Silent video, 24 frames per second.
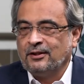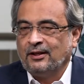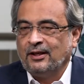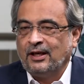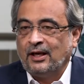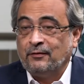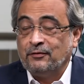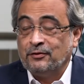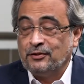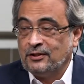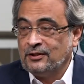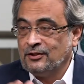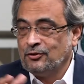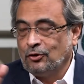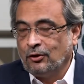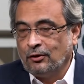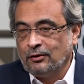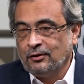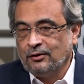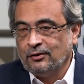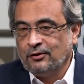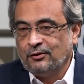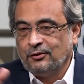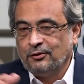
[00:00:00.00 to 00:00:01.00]
And I was just
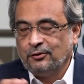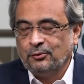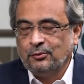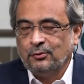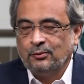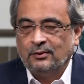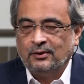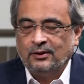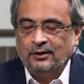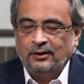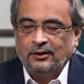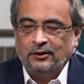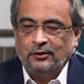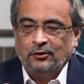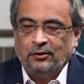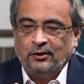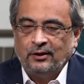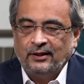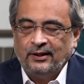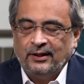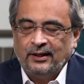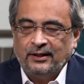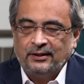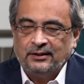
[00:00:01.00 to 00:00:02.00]
talking to you earlier
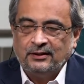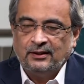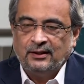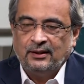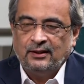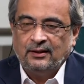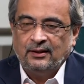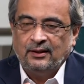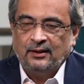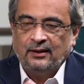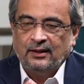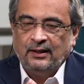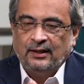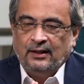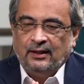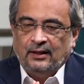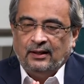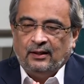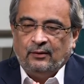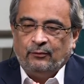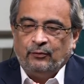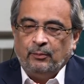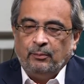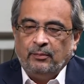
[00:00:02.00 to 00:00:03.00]
on, and I said that
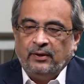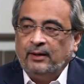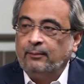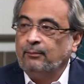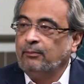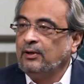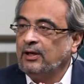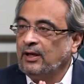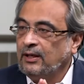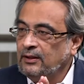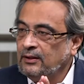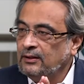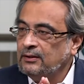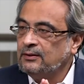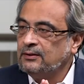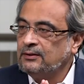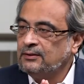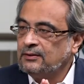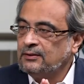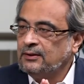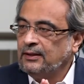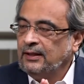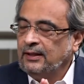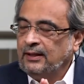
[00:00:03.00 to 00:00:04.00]
we make
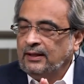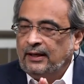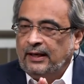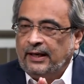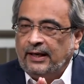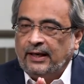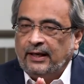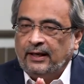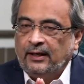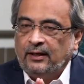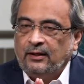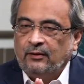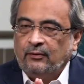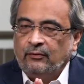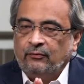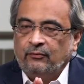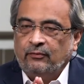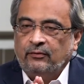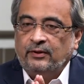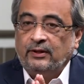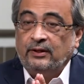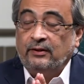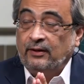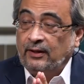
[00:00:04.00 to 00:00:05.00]
blunders and
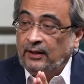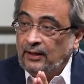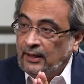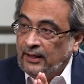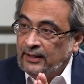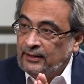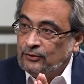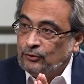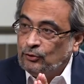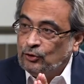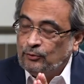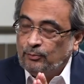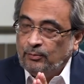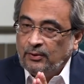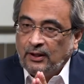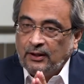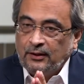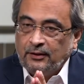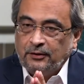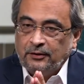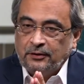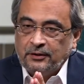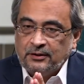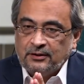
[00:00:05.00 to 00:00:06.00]
we realize those
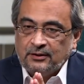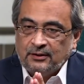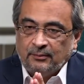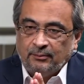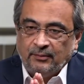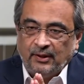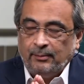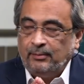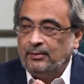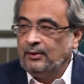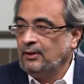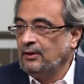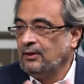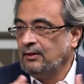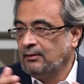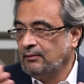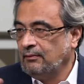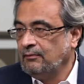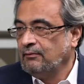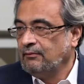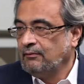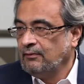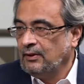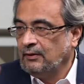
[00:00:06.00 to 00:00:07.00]
blunders maybe
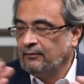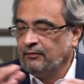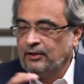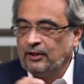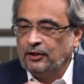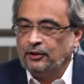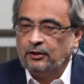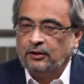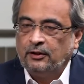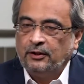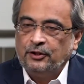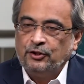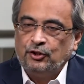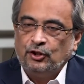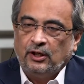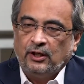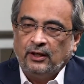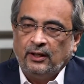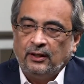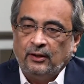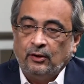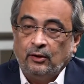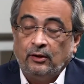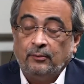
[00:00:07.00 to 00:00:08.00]
with the third
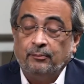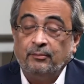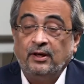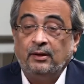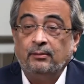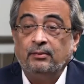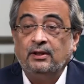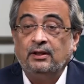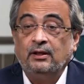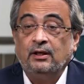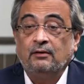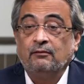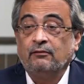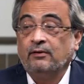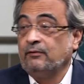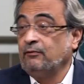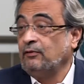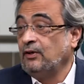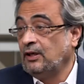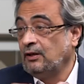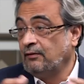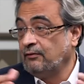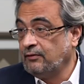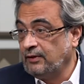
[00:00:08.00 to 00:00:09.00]
child or maybe when
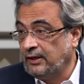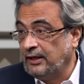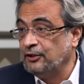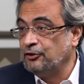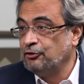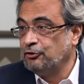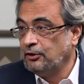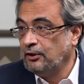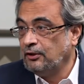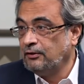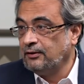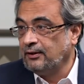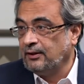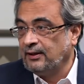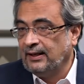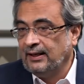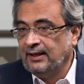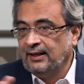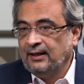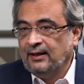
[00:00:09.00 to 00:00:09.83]
we have grandchildren,